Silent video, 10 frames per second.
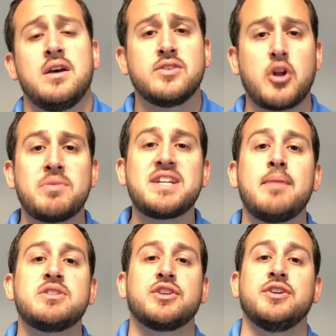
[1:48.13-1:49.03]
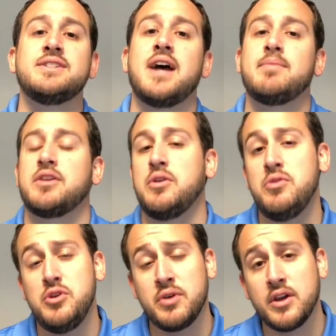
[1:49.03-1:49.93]
Summertime is a good time that
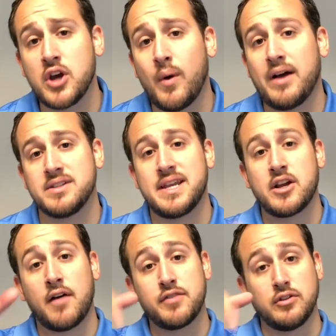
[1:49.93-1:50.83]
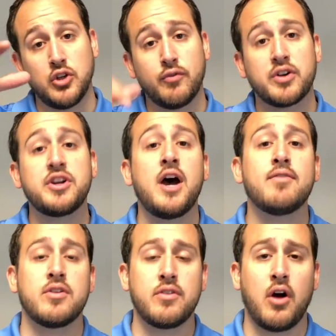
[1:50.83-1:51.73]
you can go out and take off the louvered
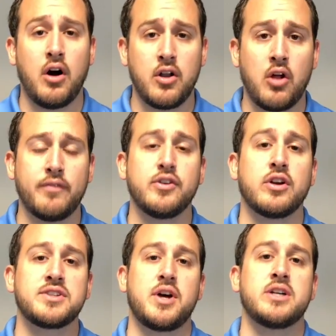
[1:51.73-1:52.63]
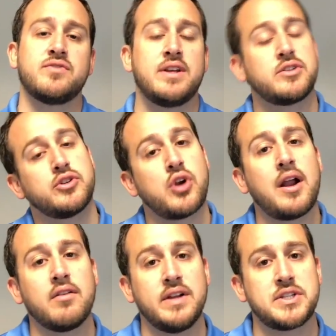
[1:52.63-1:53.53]
cover on all of your exhaust vents or
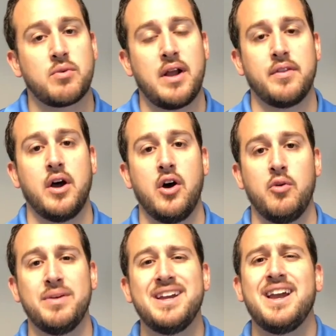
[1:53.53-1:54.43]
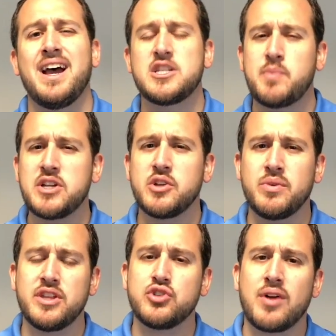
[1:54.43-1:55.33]
dryer vents around the home. Especially
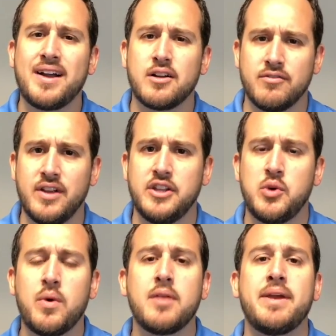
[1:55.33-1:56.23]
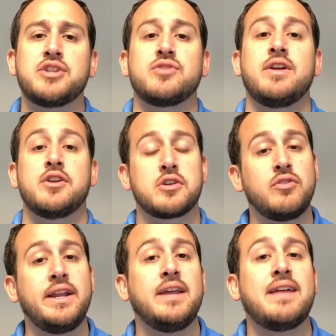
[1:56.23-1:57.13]
with a dryer vent, you want to make sure that you're
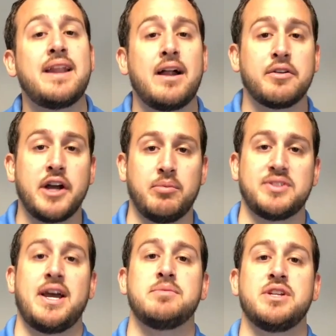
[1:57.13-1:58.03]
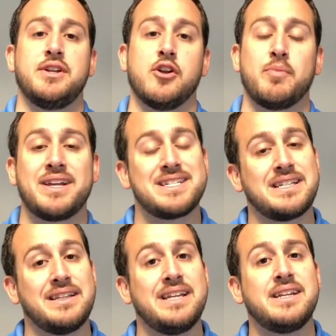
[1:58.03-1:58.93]
cleaning that out a couple times a year because
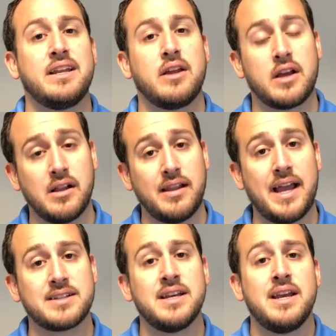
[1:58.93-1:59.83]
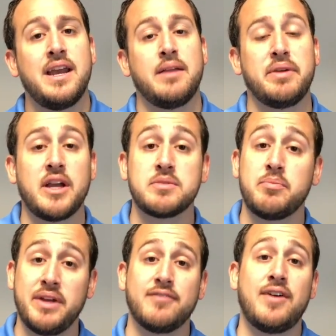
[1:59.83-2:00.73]
lint can collect and becomes a
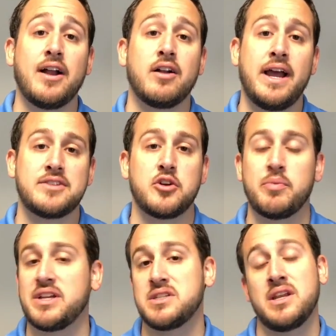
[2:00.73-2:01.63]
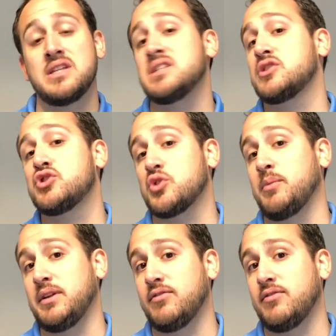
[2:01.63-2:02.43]
big fire hazard because it is extremely